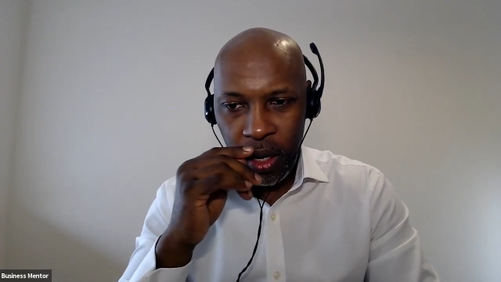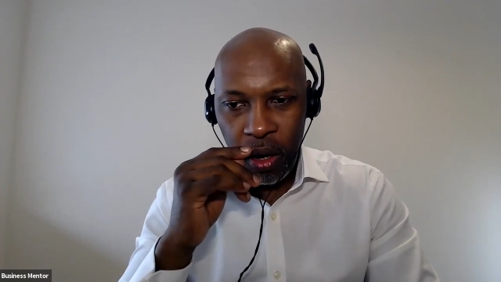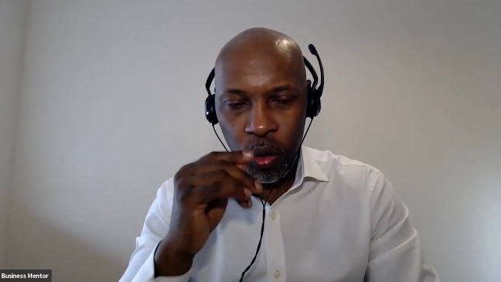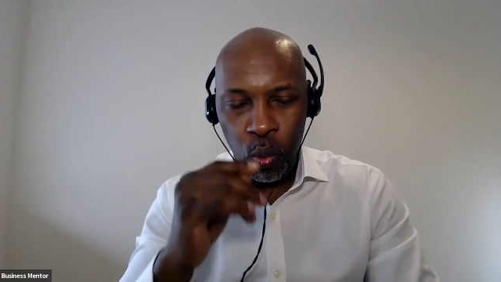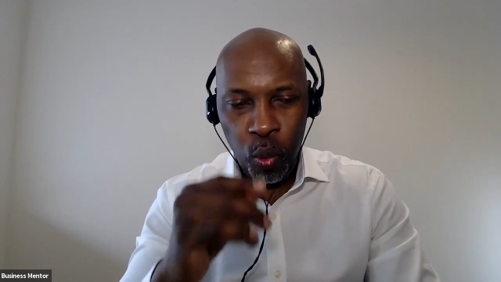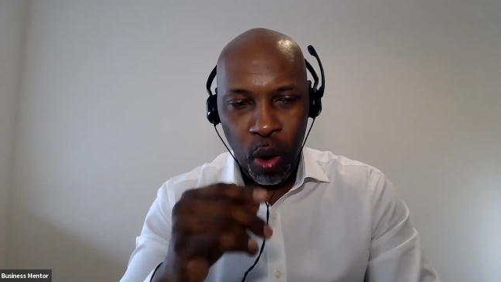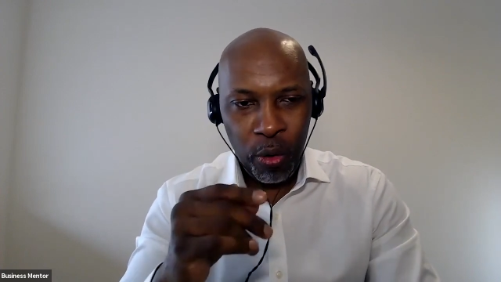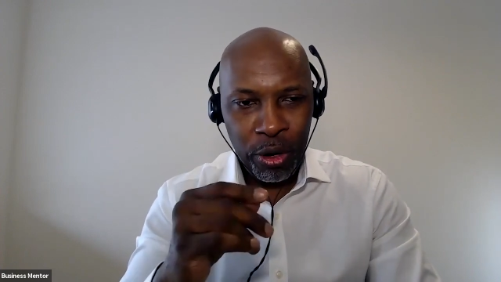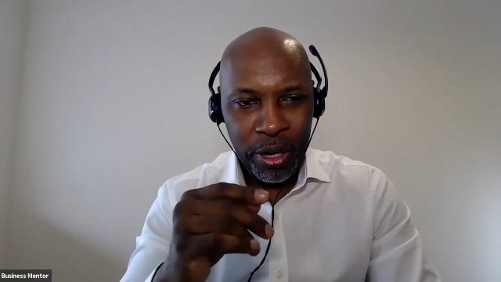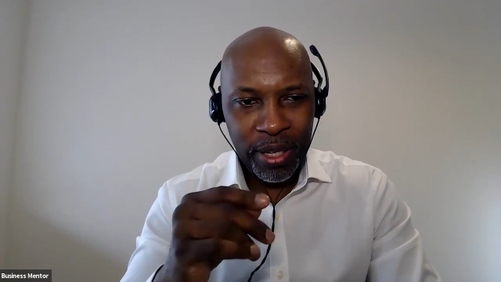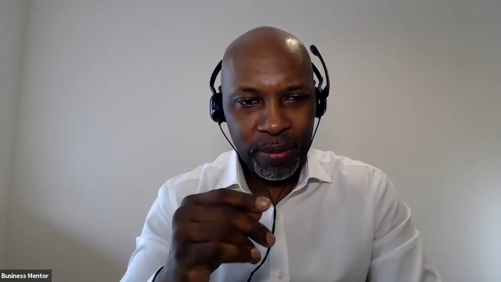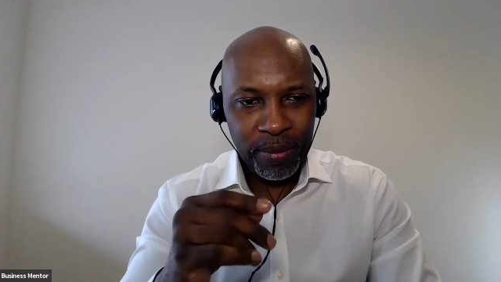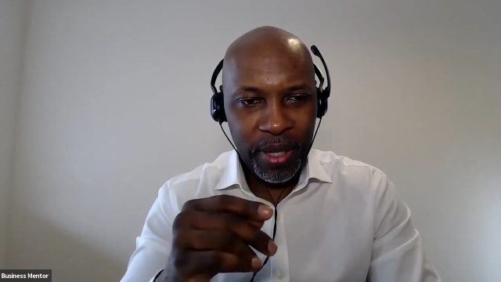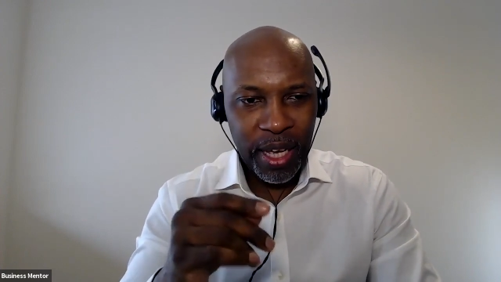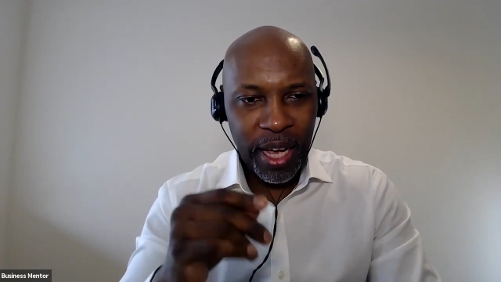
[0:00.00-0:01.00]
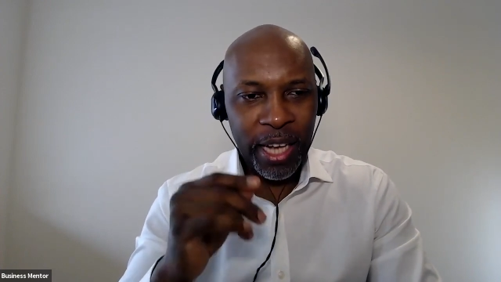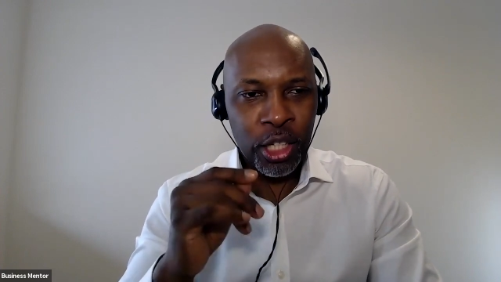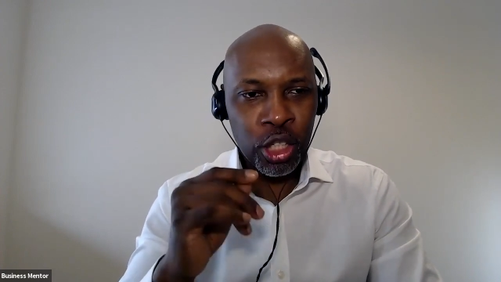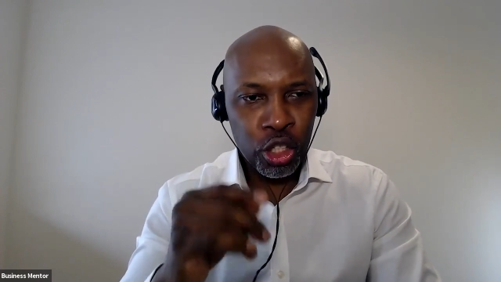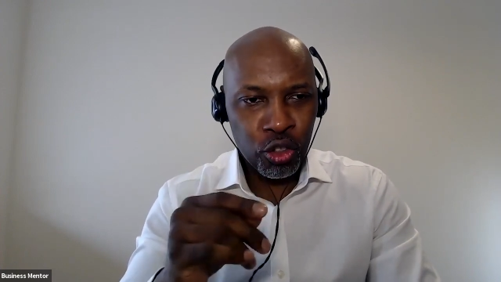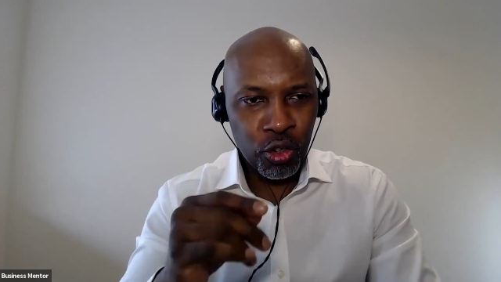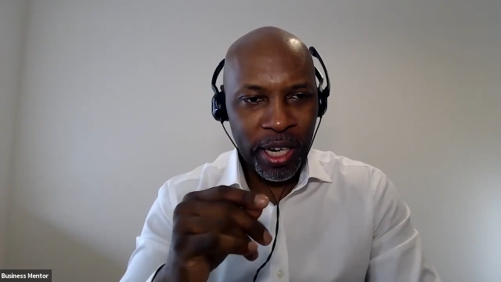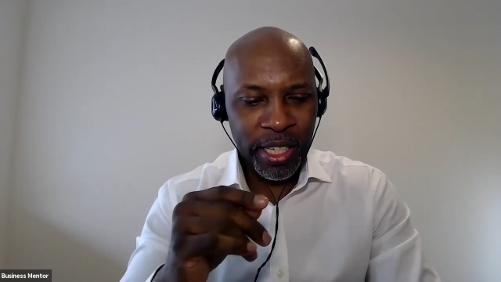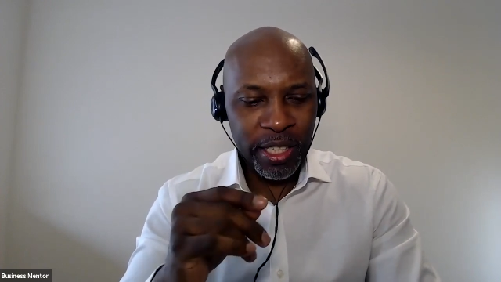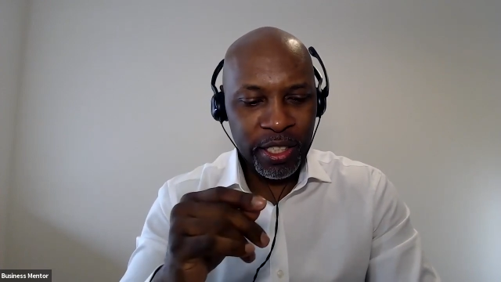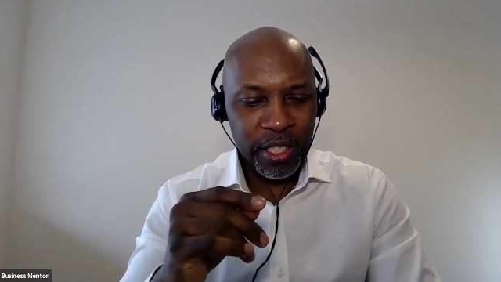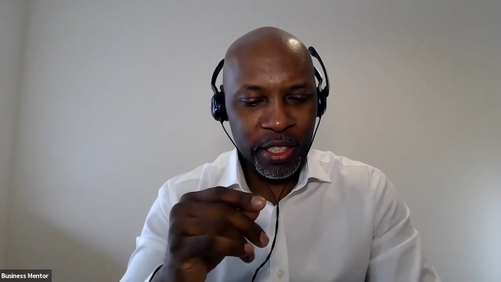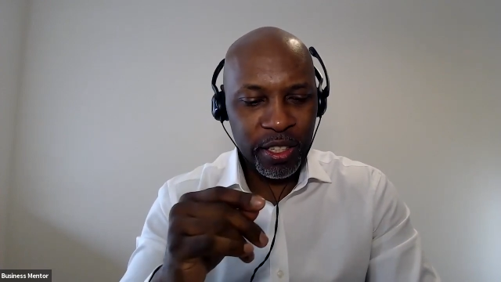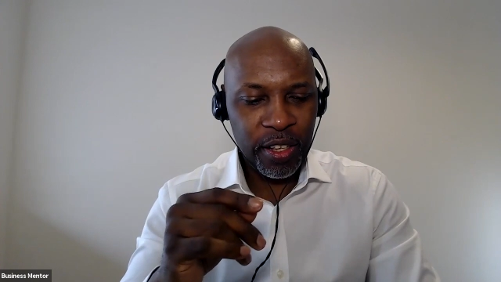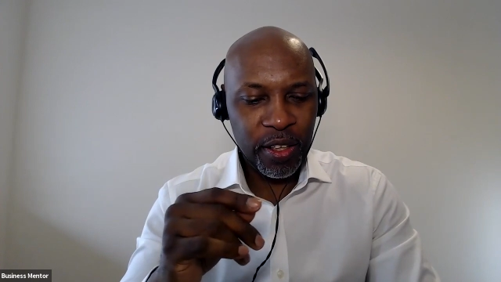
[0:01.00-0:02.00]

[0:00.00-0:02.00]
Worry and stress